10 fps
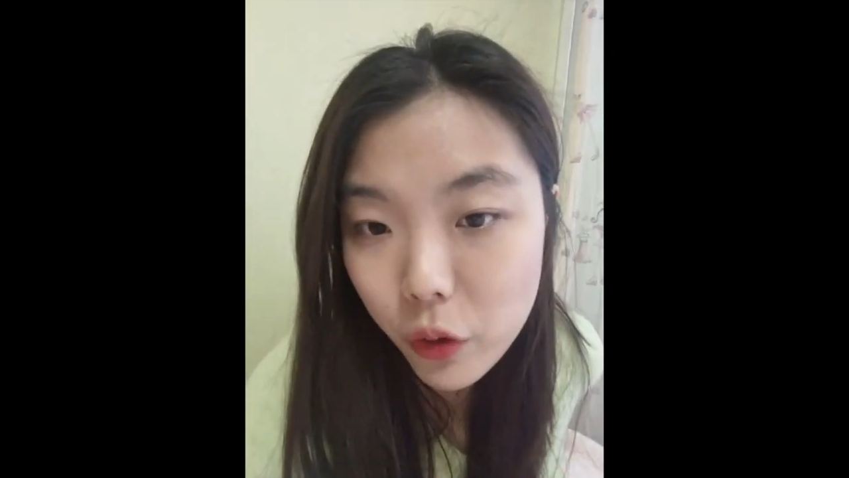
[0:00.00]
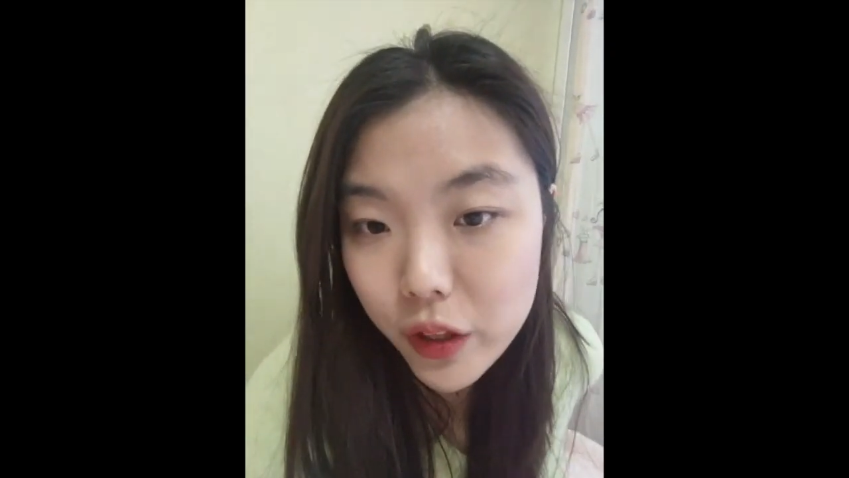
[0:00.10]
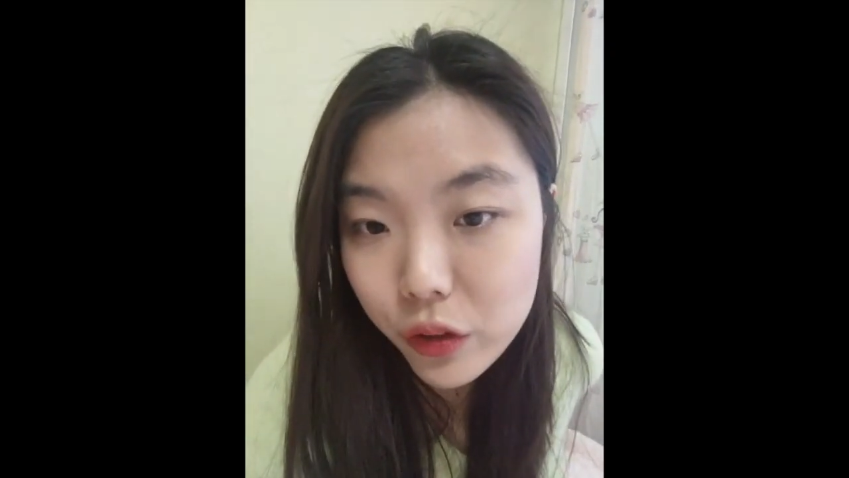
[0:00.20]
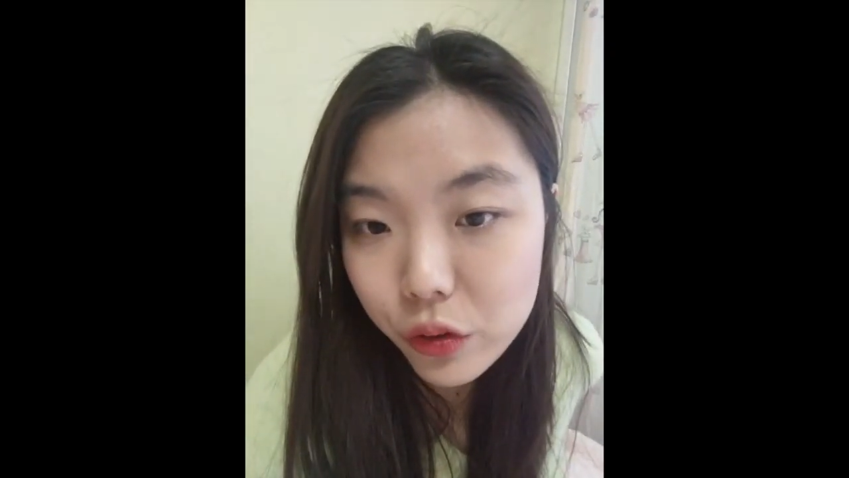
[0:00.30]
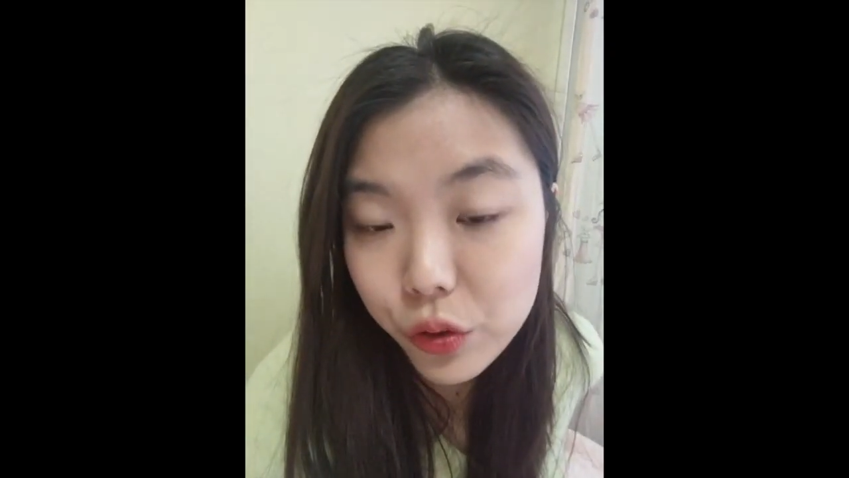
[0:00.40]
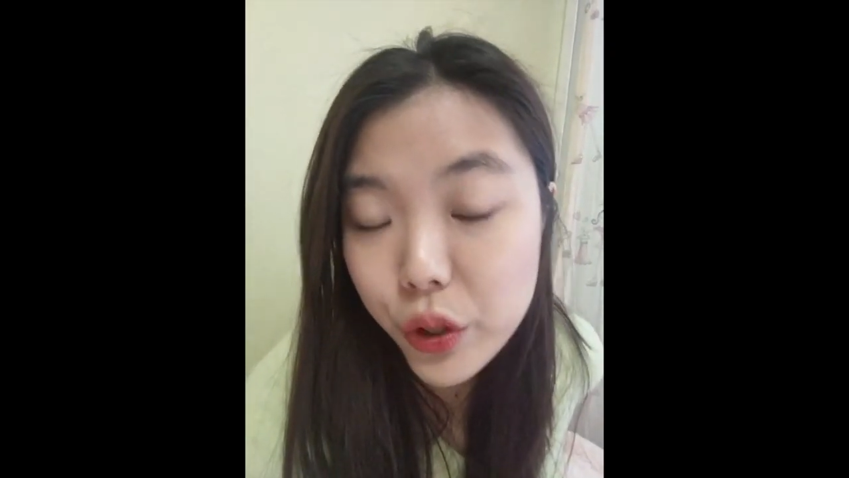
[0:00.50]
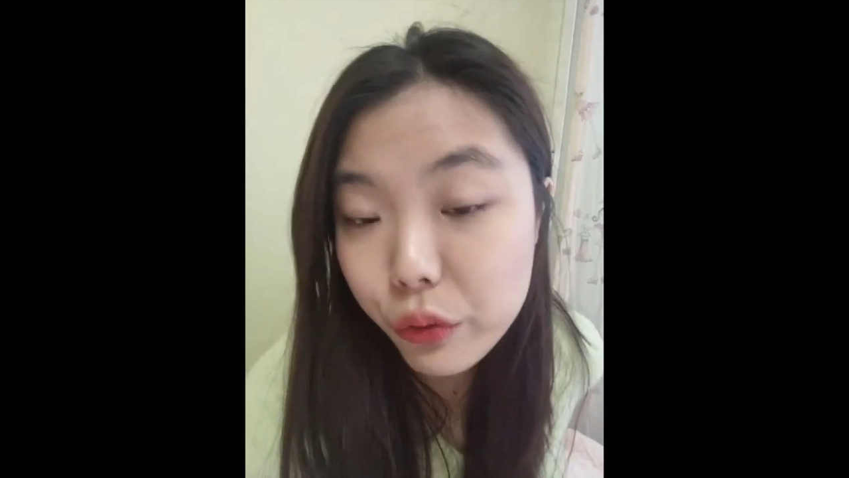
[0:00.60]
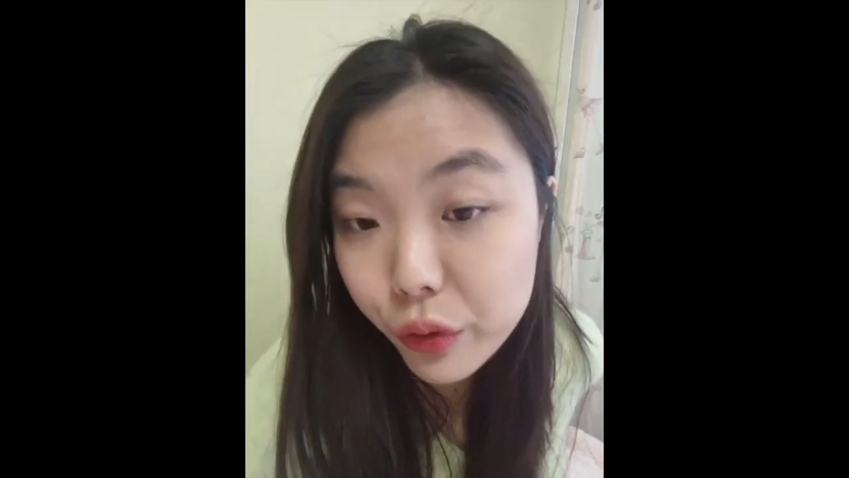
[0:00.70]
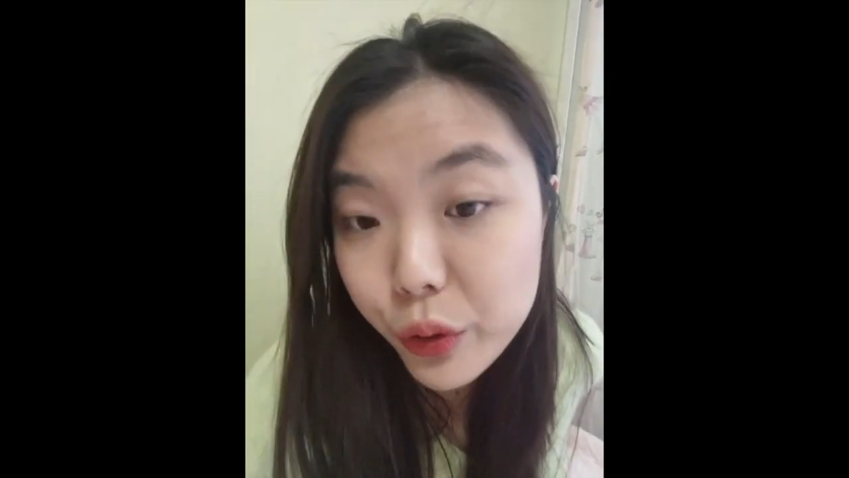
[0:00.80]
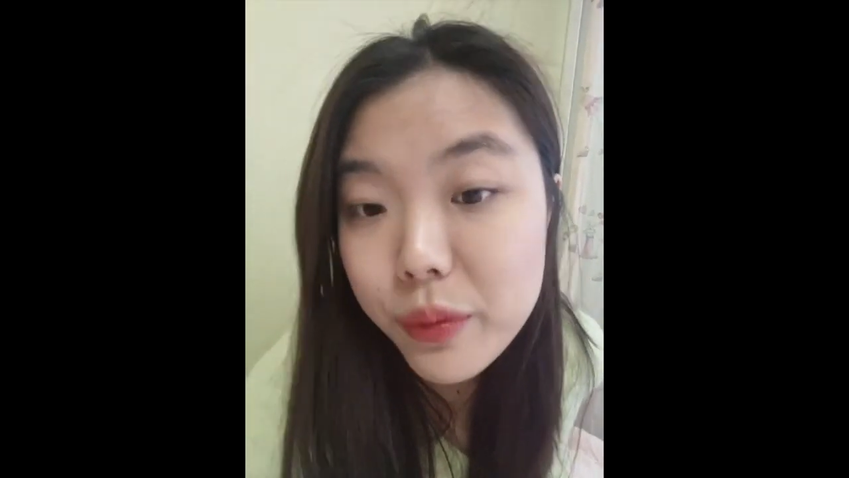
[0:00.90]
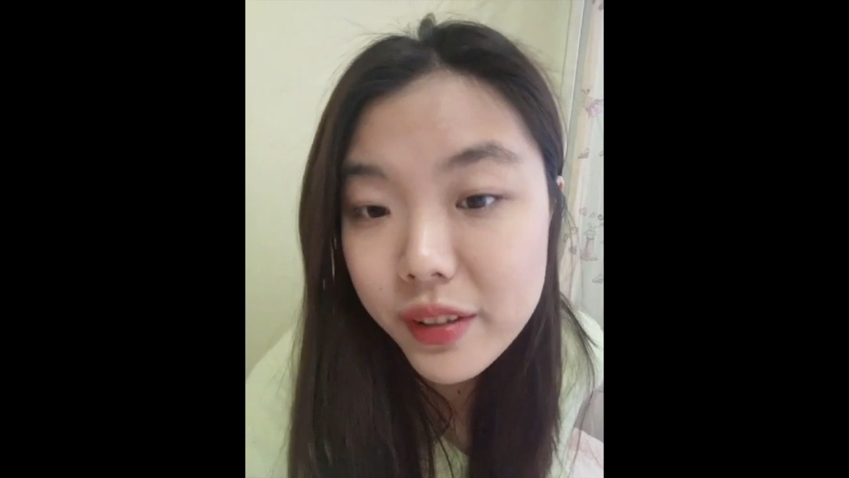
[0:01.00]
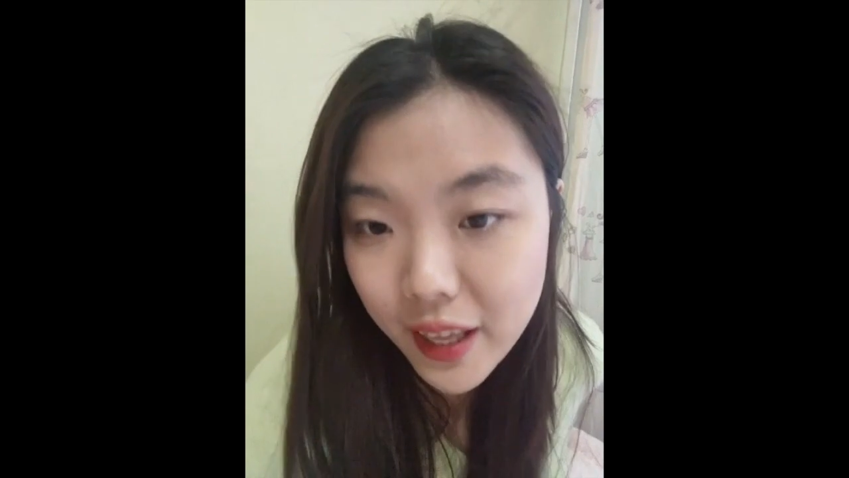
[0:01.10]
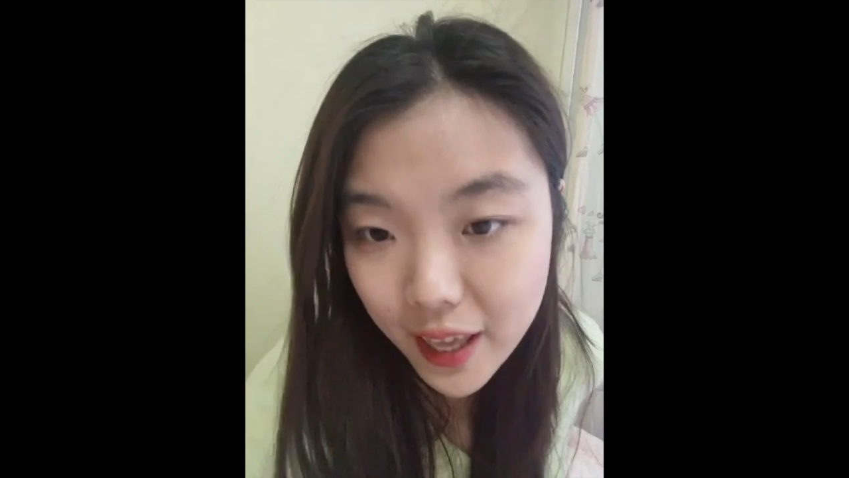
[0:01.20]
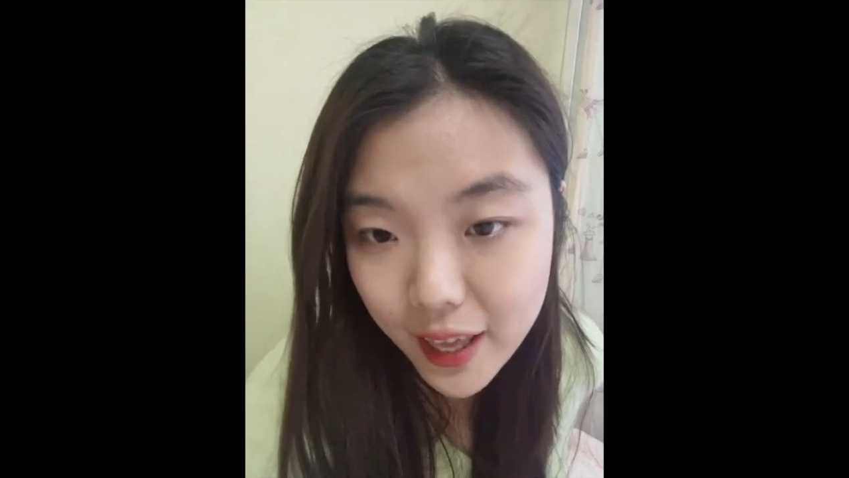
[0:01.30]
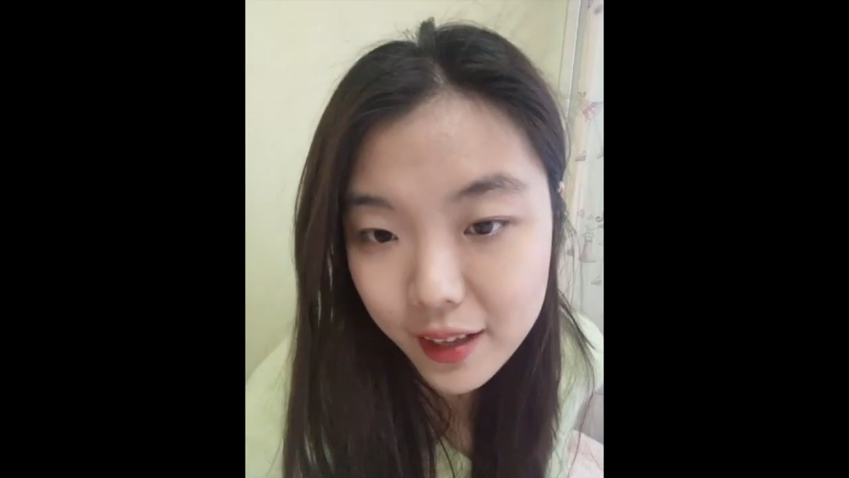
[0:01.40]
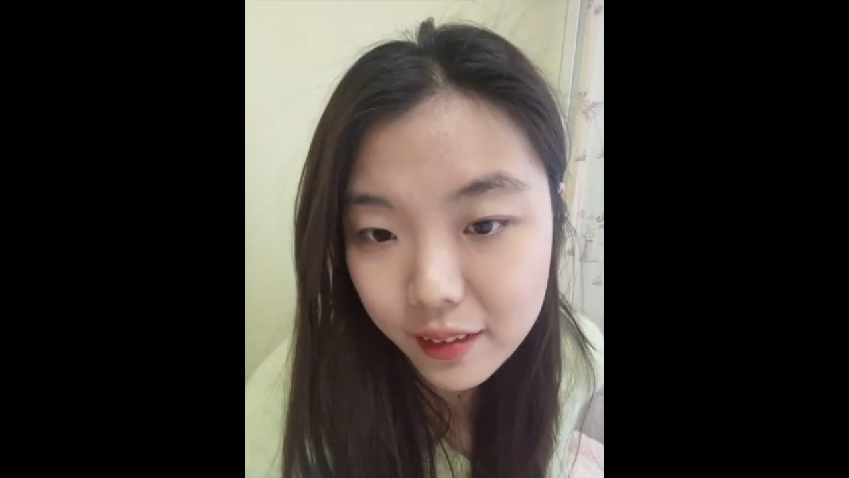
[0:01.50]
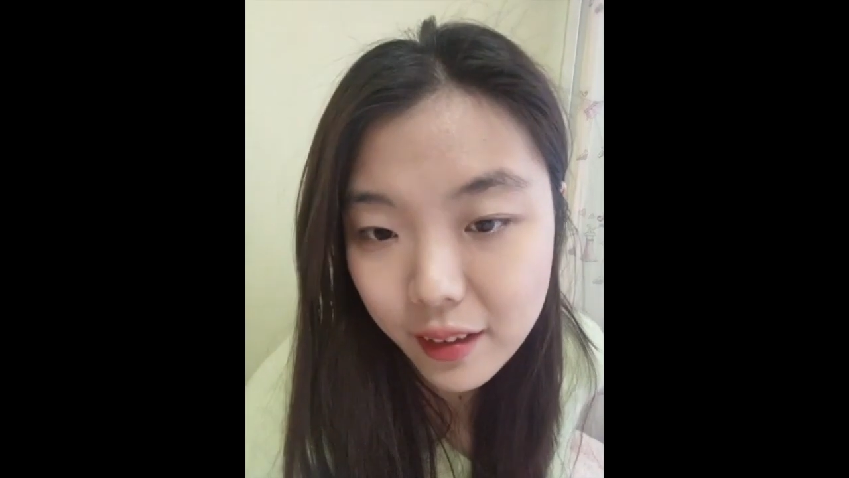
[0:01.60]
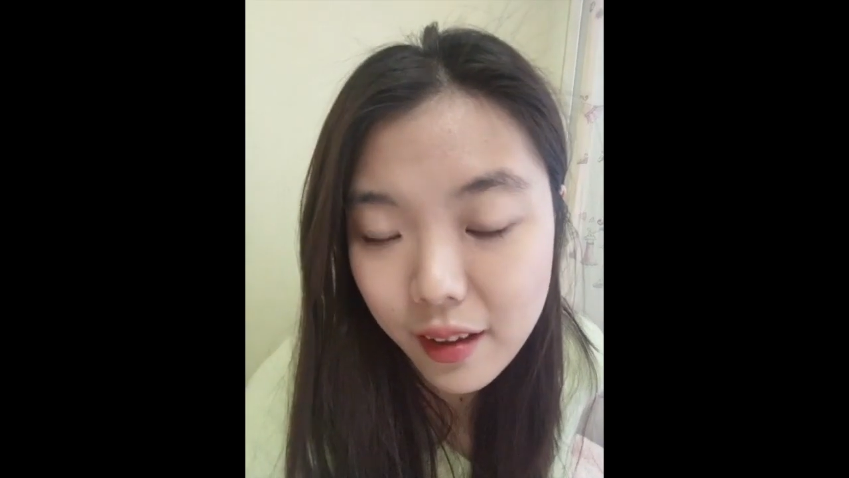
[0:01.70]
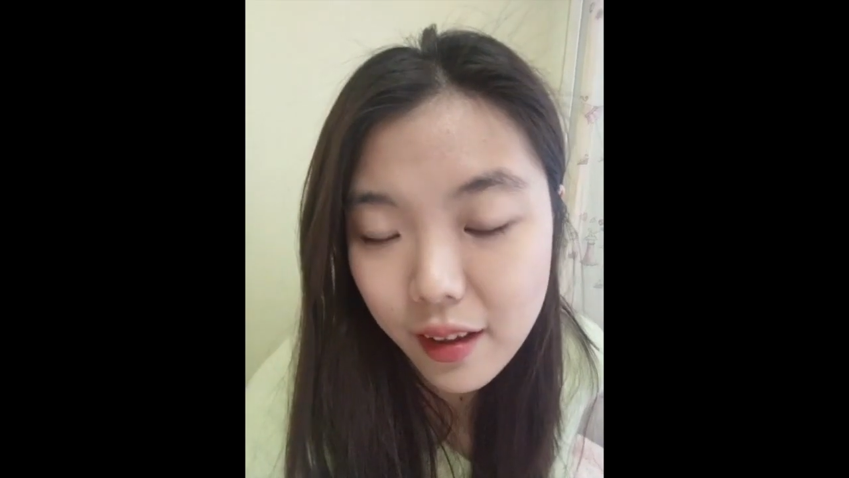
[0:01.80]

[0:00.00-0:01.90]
when you do your room scan.